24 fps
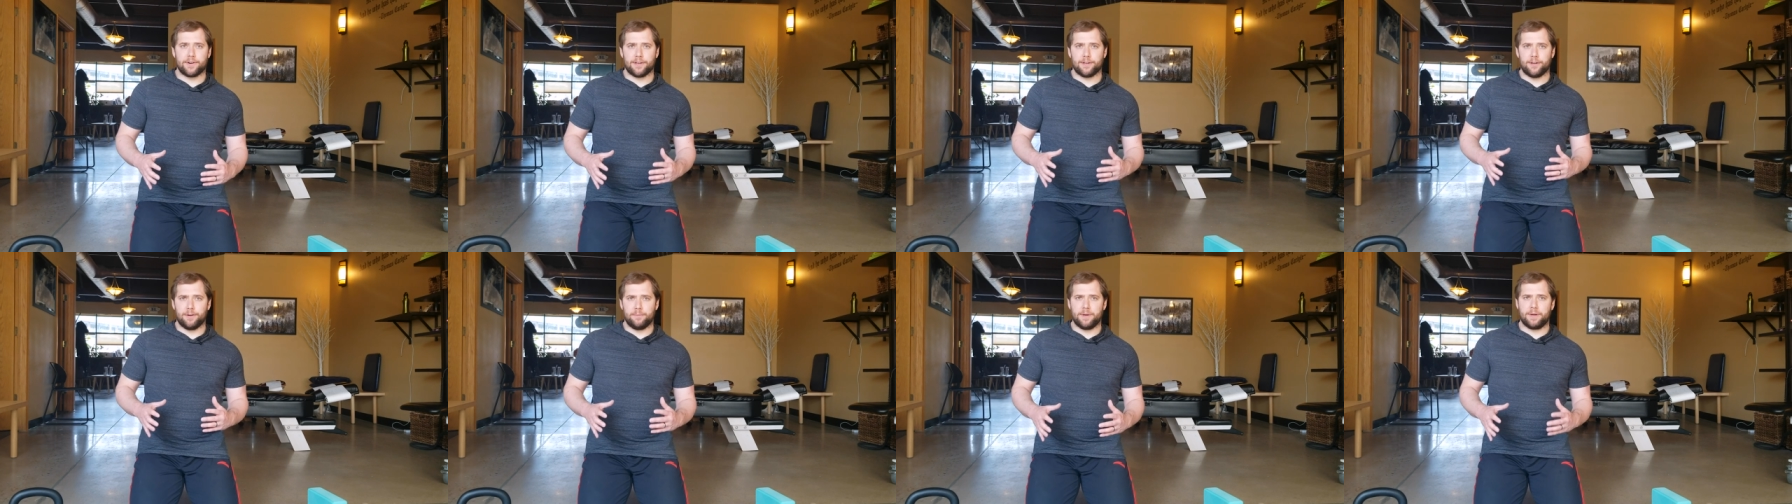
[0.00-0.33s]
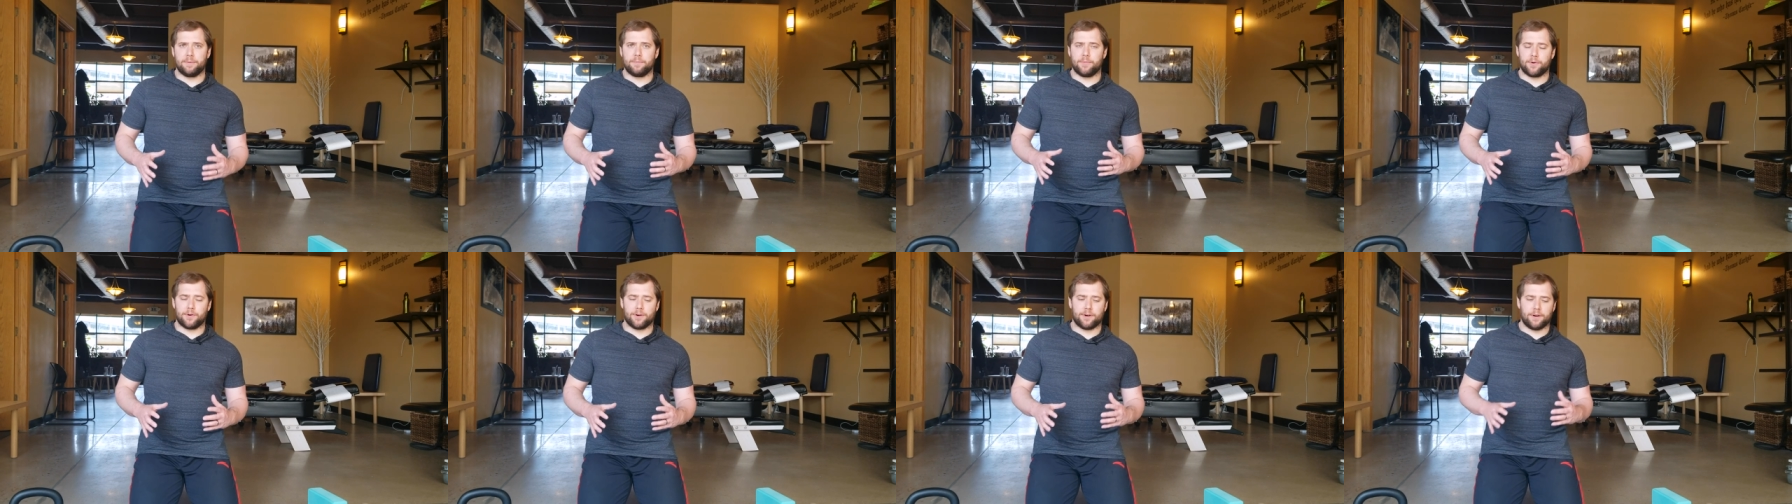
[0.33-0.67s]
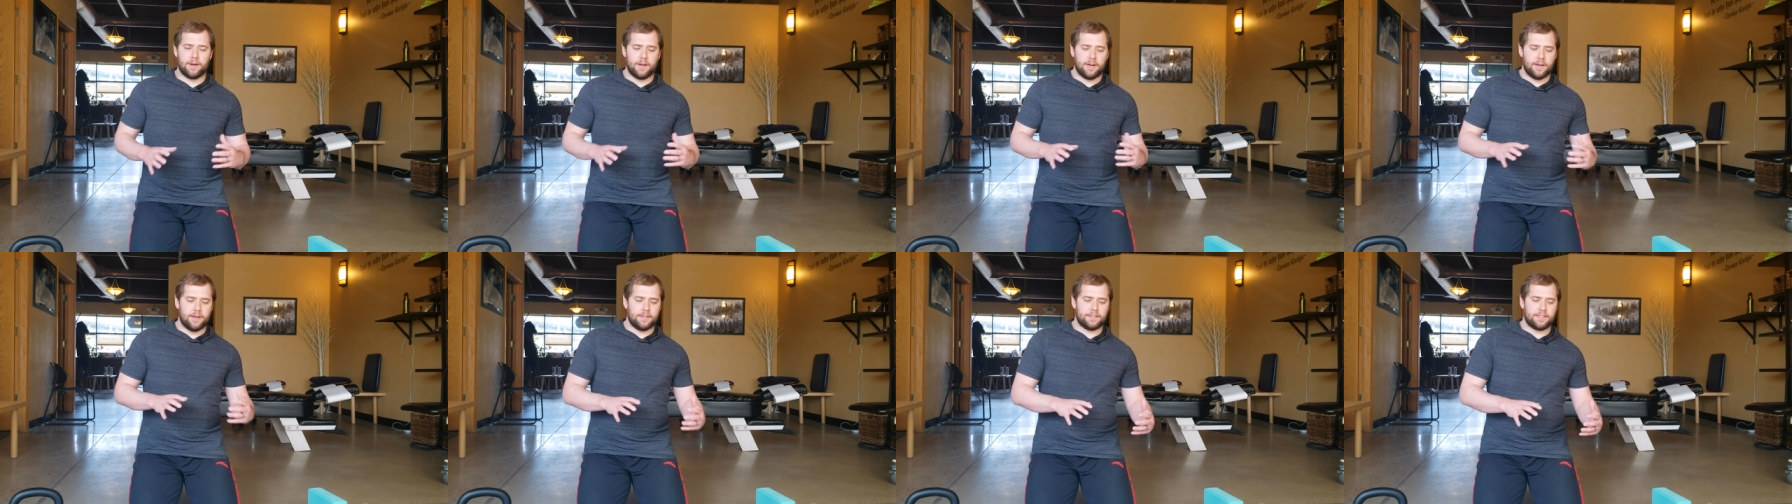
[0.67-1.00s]
a little bit
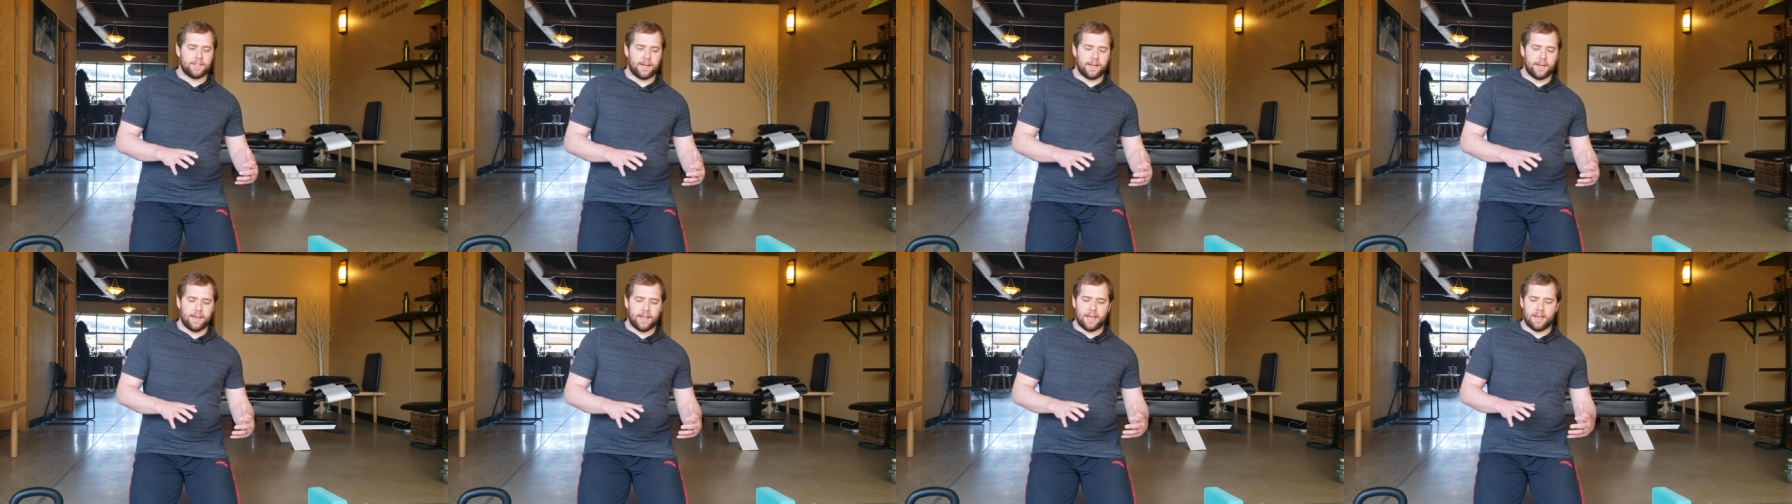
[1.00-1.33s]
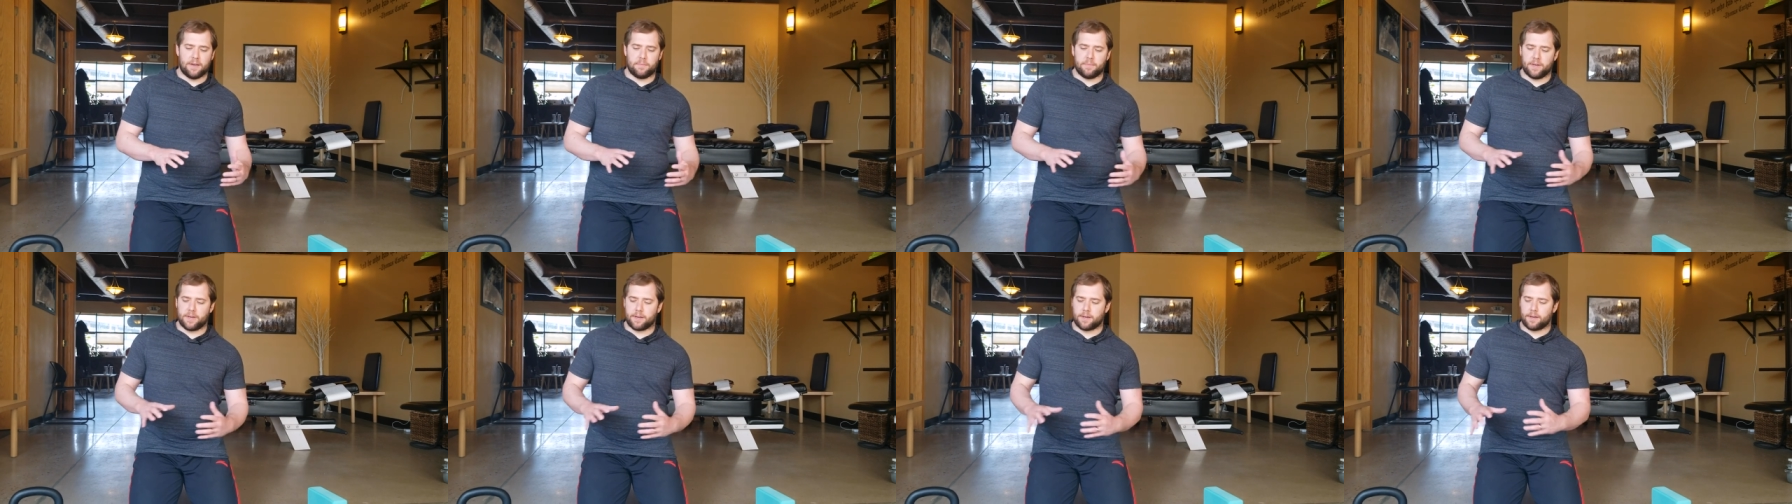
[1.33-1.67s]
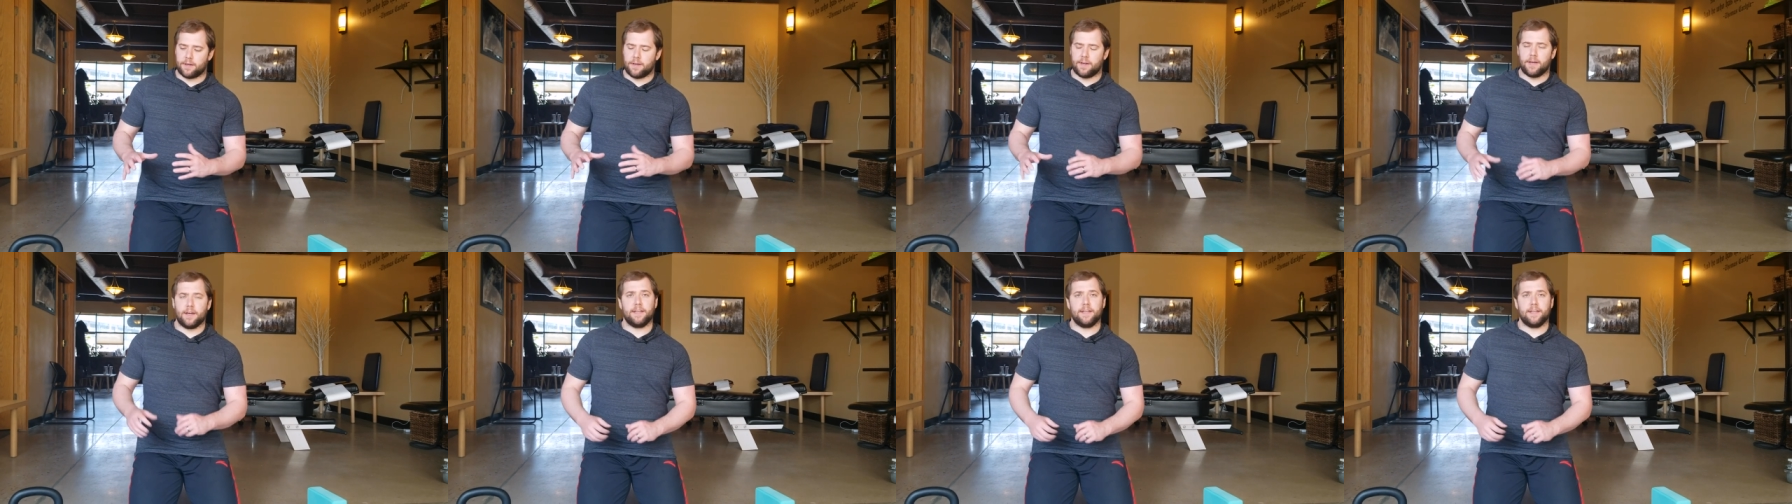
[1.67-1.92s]
more dynamic